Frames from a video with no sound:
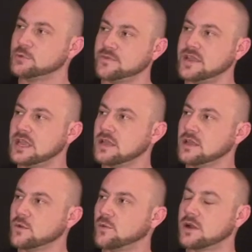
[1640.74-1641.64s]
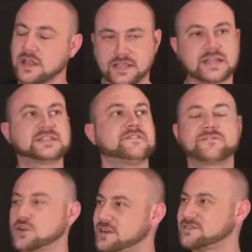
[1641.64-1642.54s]
movie. Where do
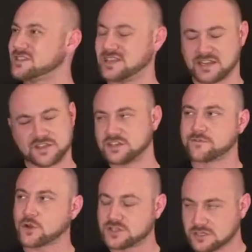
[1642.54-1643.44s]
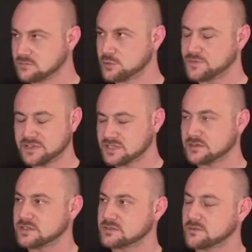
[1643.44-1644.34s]
you ever see the Divergent movie series